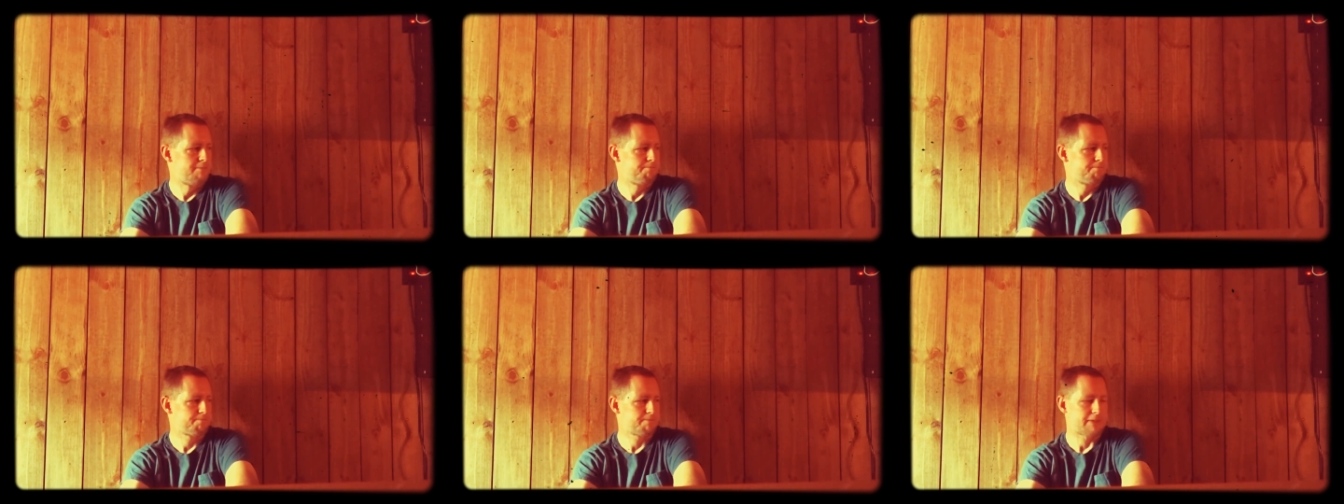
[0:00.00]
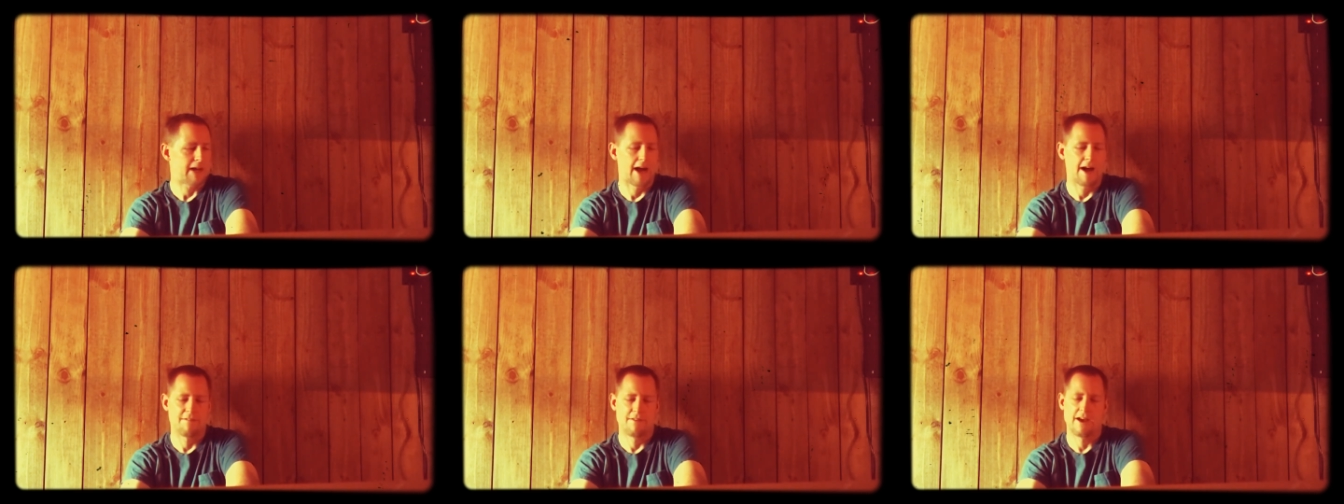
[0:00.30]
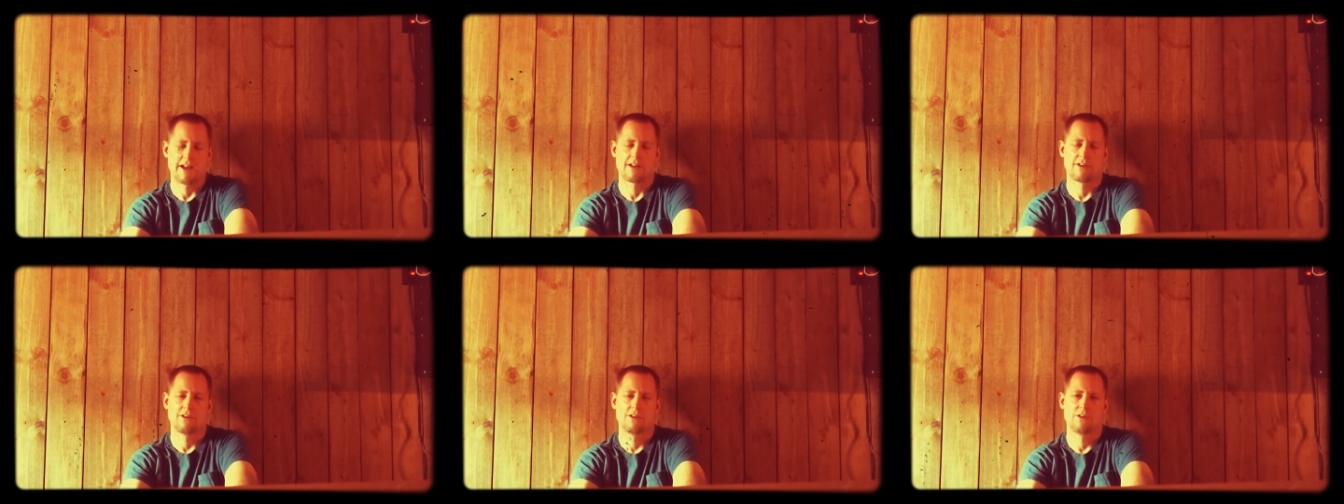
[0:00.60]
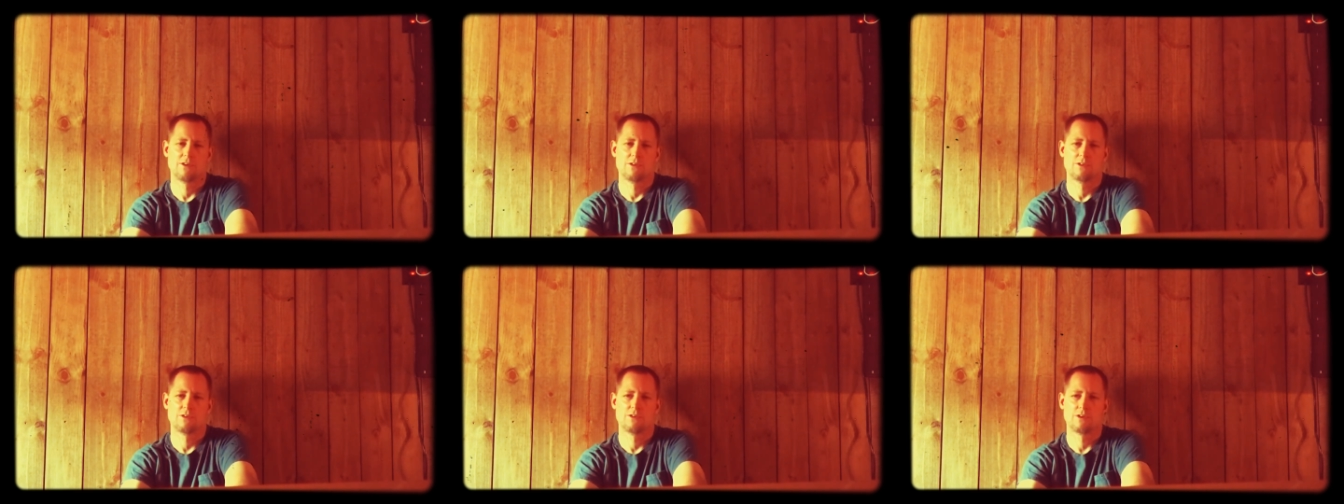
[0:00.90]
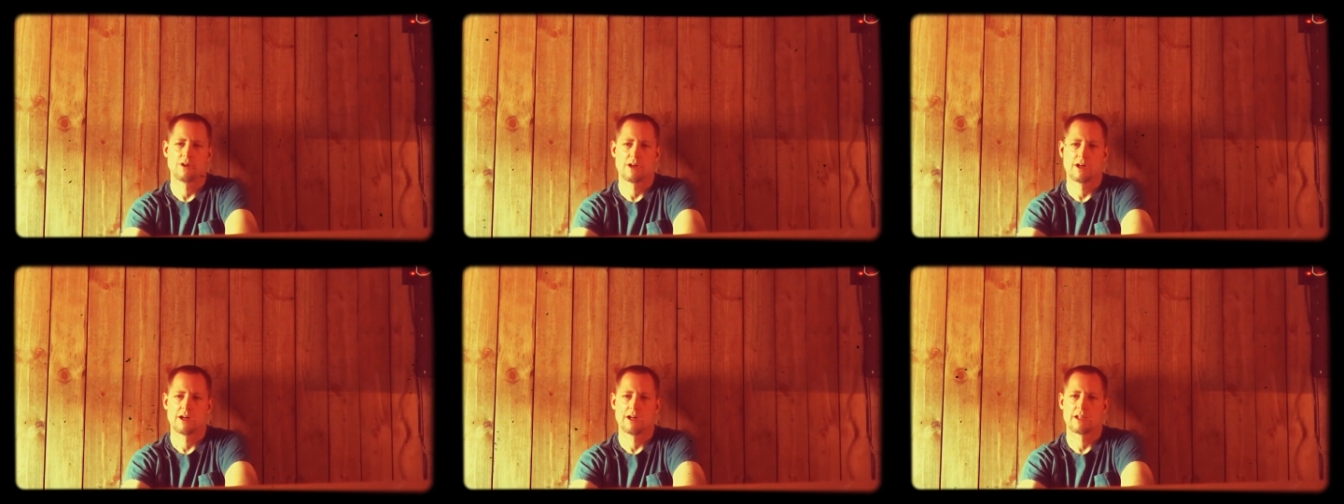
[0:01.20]
I've had to do
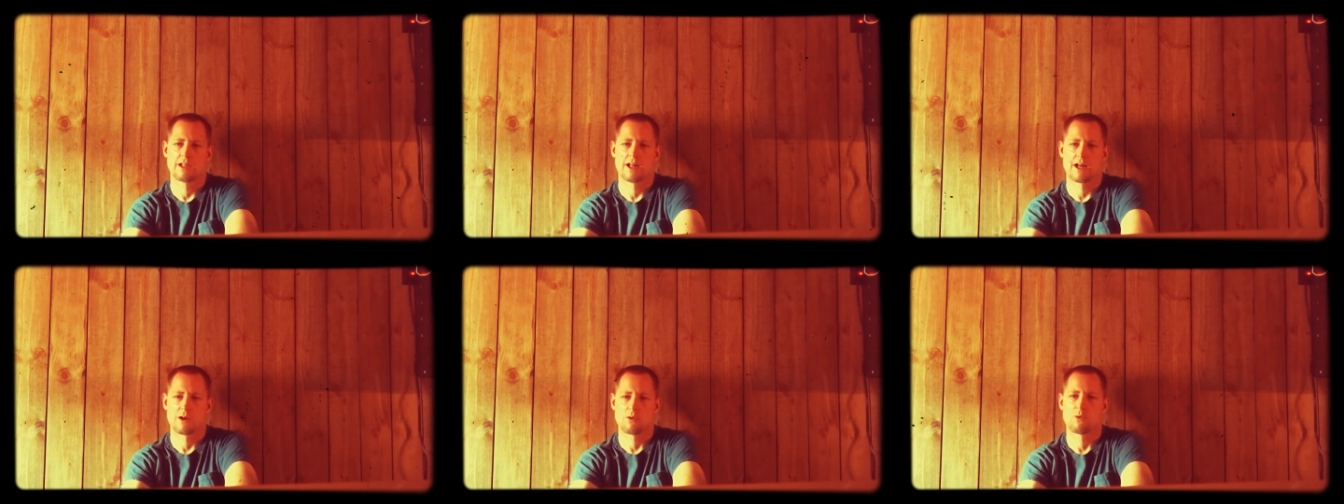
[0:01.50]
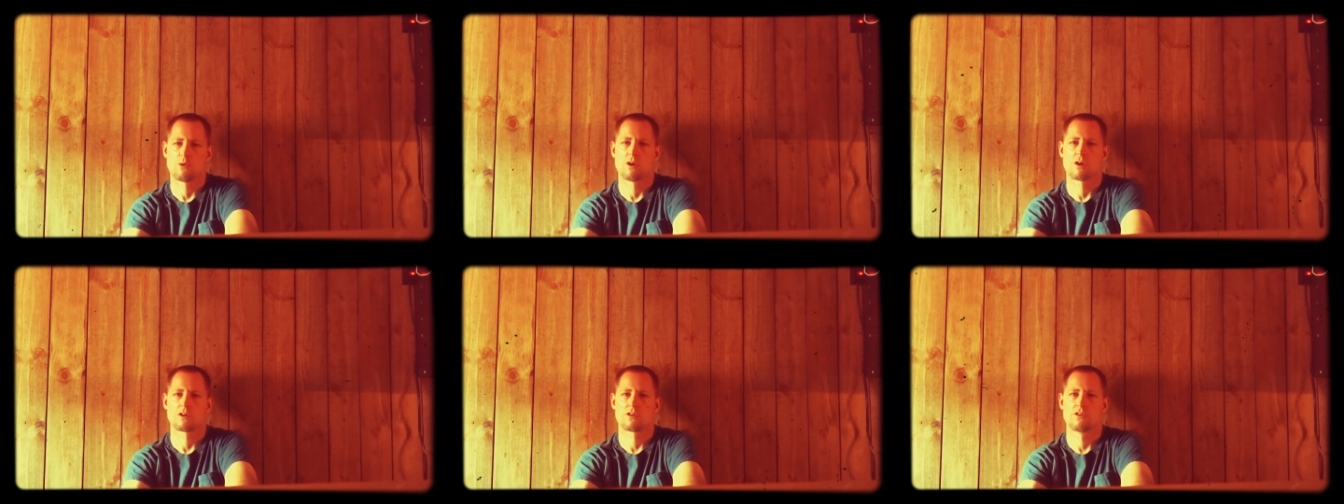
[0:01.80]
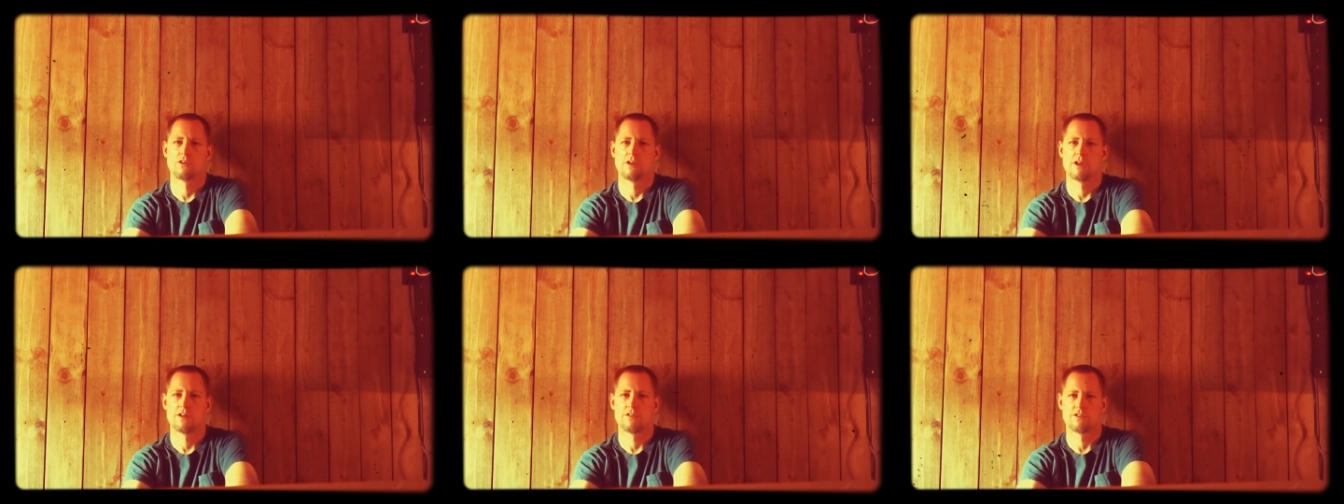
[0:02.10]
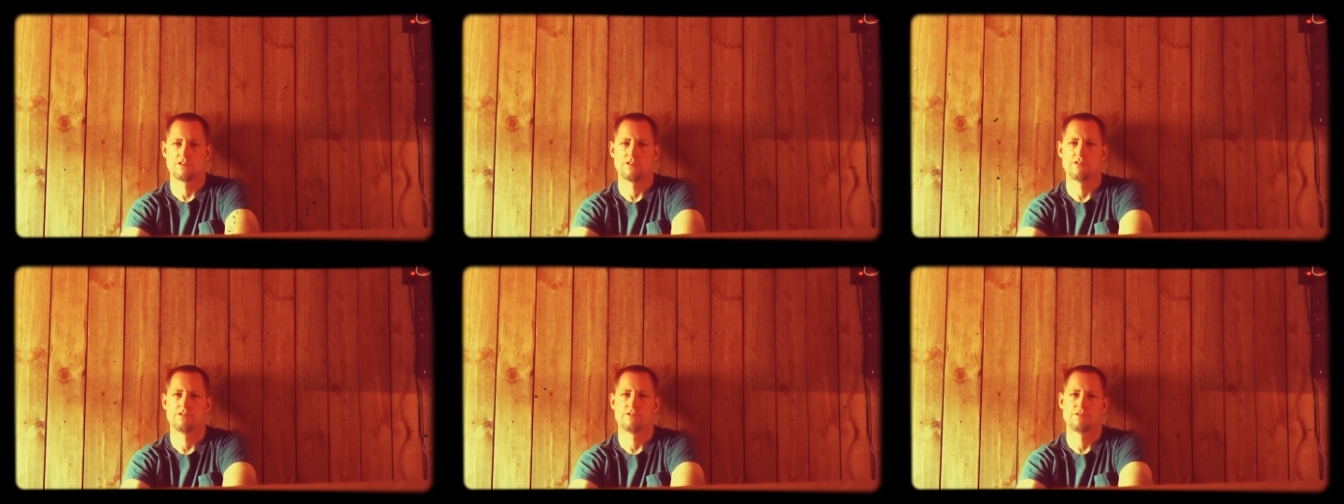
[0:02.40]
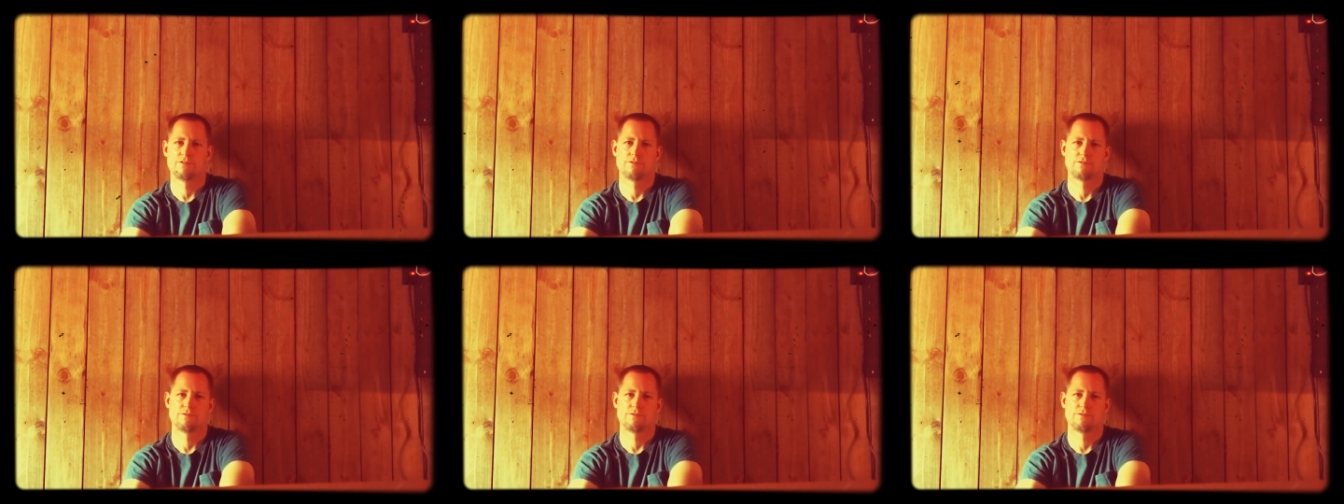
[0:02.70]
a lot of work to it, as you've